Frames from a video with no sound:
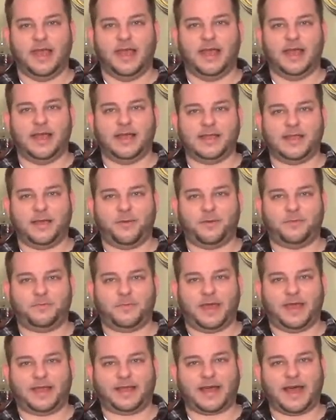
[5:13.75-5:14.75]
and they would
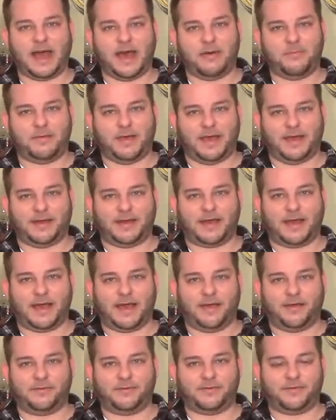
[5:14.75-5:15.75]
make combat
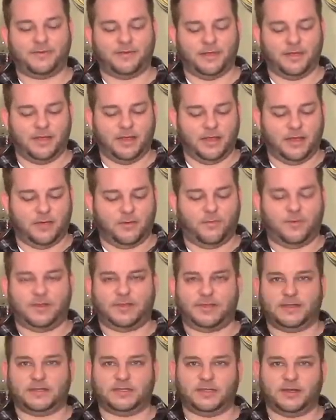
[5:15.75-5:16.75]
knives with
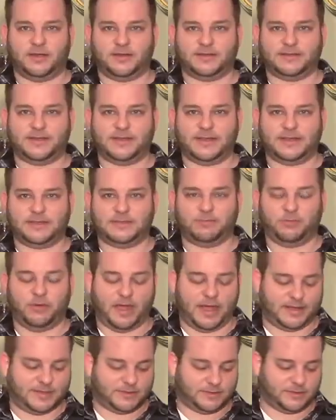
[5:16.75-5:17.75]
the chunks of these
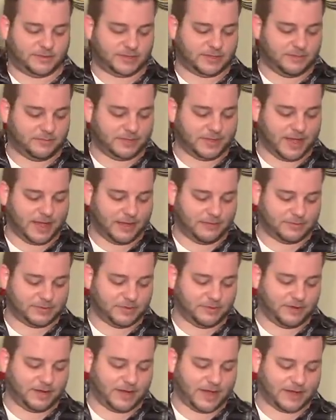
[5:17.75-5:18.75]
blades. So sometimes you
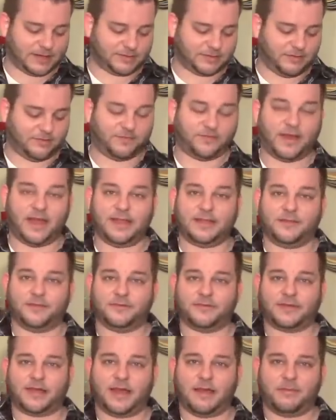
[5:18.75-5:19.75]
can actually find
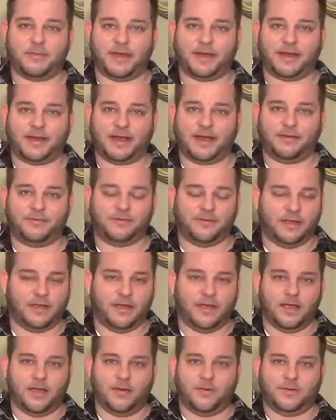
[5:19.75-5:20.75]
those combat knives
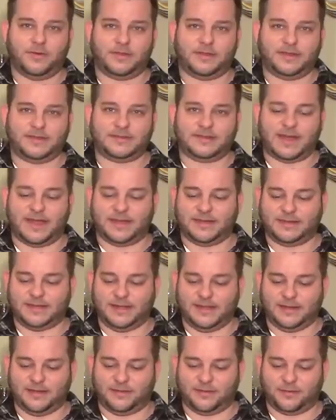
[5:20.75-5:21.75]
with these
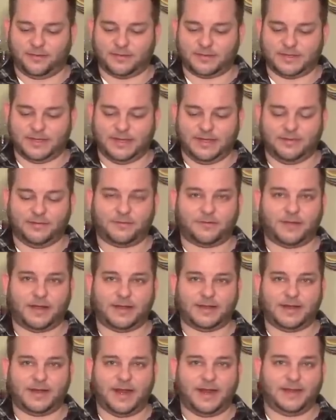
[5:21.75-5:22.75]
1913s or
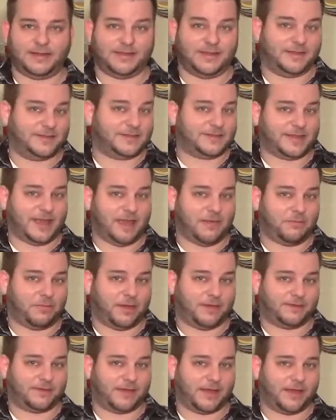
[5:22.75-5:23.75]
1918
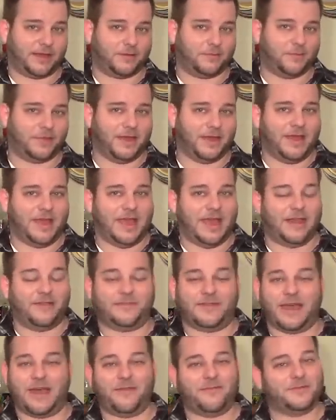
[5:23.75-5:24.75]
stampings on them. If
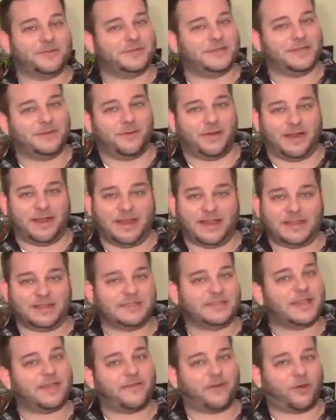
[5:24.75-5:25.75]
you ever see one, and they
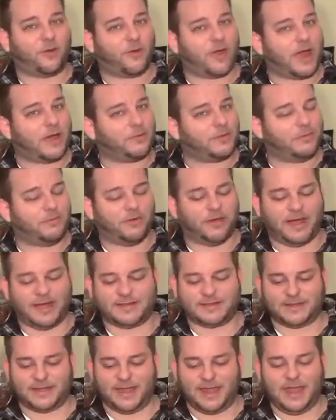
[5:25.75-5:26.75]
just have a crappy
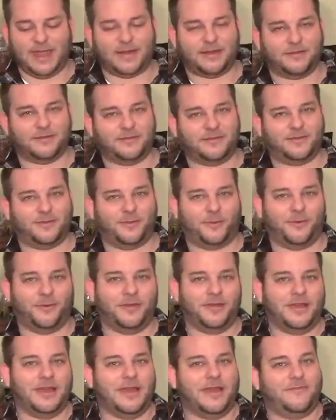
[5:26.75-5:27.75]
plastic handle, so
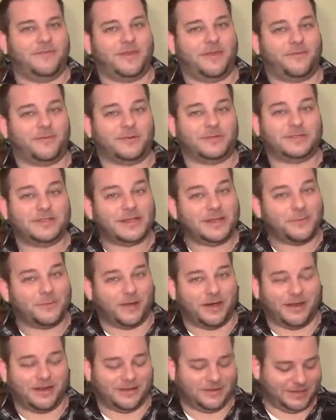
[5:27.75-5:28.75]
if you ever see
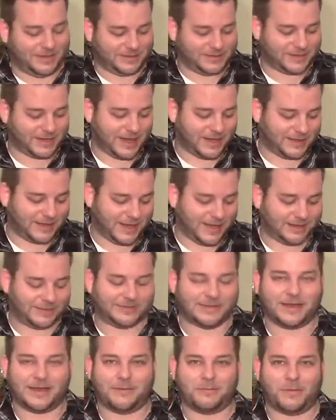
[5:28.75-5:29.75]
one that's got that
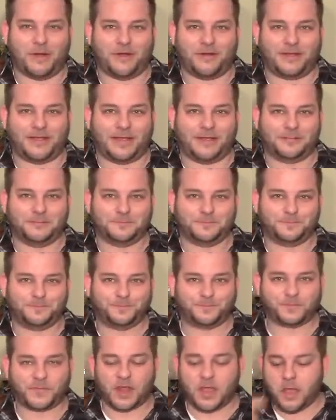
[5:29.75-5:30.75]
uh, marking.
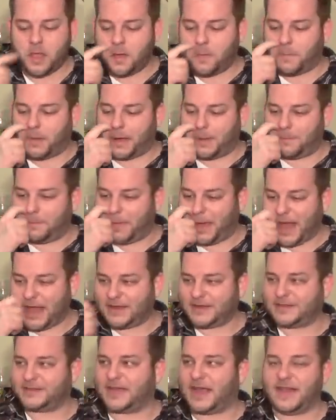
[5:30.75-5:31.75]
But Patton
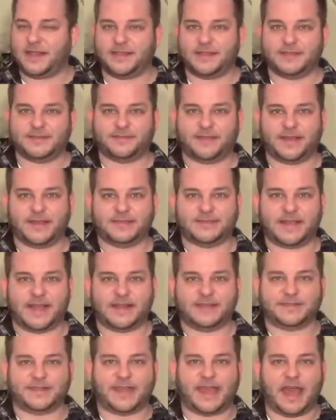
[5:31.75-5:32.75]
designed this, like I said,
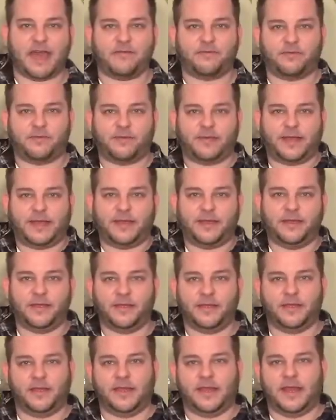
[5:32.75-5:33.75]
as a cavalry
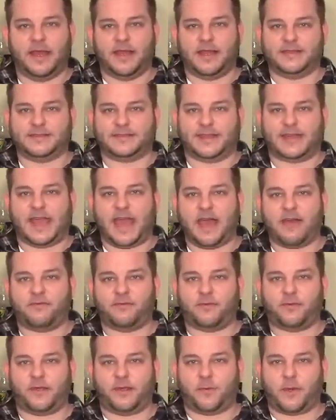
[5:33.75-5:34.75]
as a
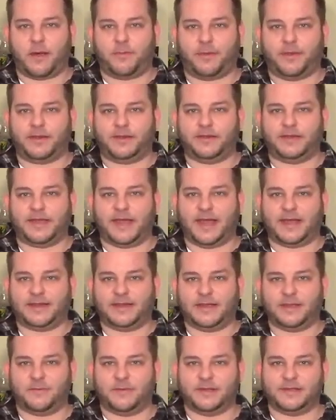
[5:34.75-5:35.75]
cavalry weapon. The
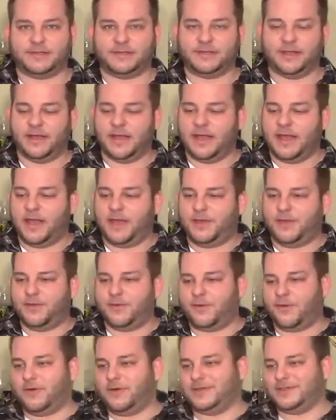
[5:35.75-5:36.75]
idea was you
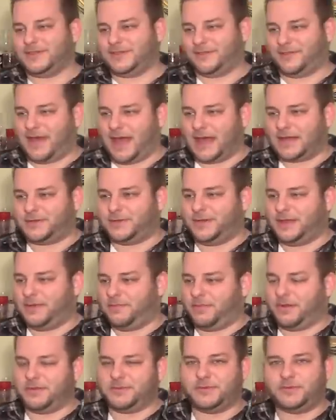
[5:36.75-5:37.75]
could slash with it,
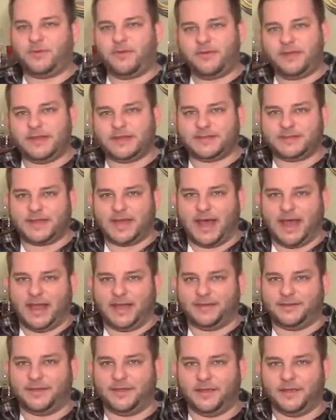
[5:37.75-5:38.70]
but it was really designed